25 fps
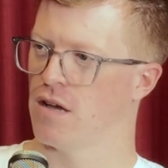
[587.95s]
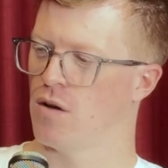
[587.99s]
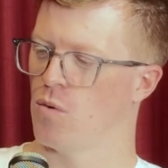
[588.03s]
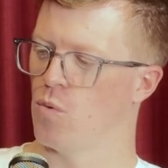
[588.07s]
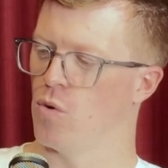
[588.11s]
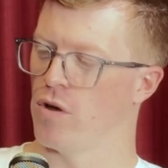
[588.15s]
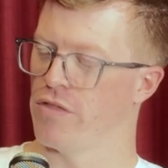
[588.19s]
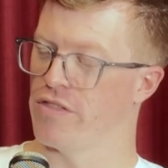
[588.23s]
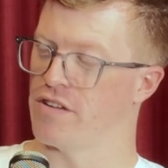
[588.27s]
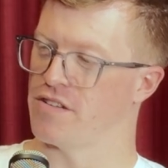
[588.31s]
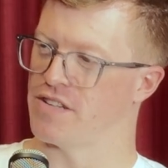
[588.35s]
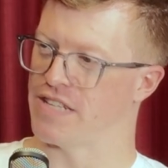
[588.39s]

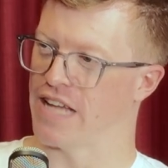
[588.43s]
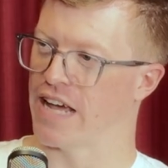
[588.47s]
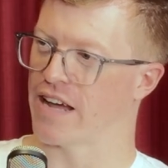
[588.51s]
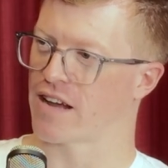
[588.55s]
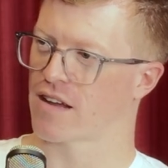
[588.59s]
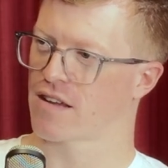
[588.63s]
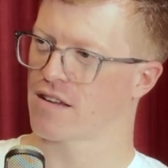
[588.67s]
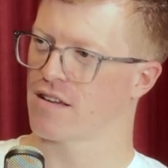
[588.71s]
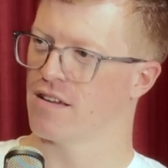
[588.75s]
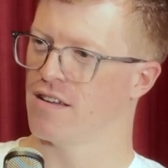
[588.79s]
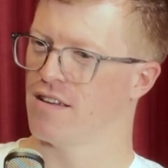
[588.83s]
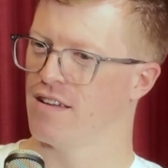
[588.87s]
When the deck
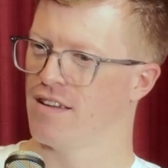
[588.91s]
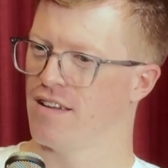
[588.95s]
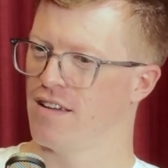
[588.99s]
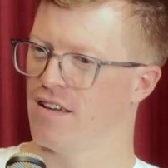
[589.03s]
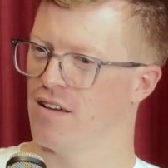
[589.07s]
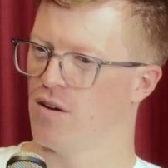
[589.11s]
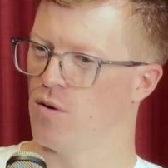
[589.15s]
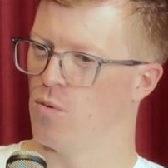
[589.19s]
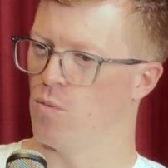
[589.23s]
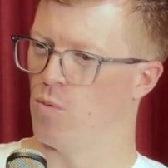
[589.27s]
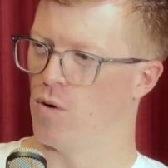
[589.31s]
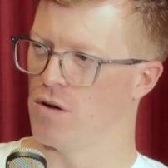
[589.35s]

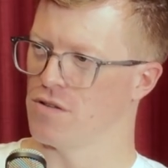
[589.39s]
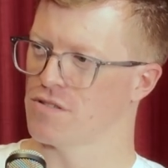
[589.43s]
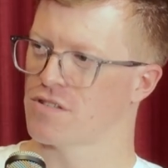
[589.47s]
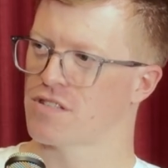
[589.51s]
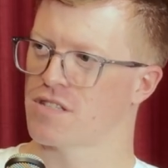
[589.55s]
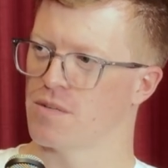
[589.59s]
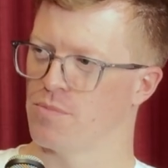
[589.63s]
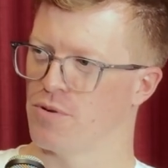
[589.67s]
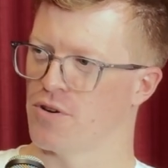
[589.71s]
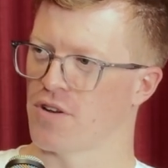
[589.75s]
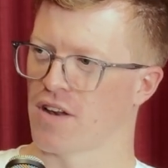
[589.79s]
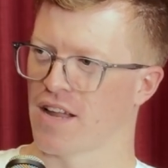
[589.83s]
wants
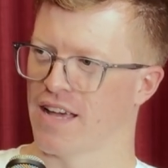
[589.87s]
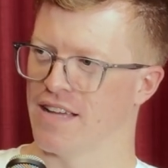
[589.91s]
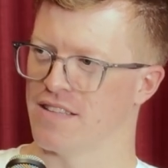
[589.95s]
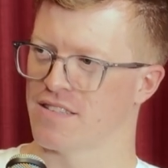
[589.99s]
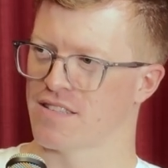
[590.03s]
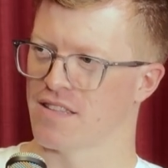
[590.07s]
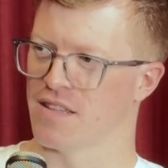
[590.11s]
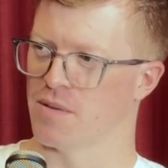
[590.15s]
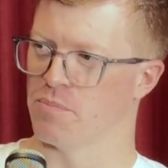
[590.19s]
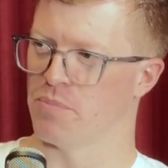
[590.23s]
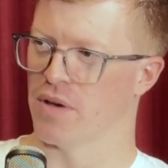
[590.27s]
to put lands in the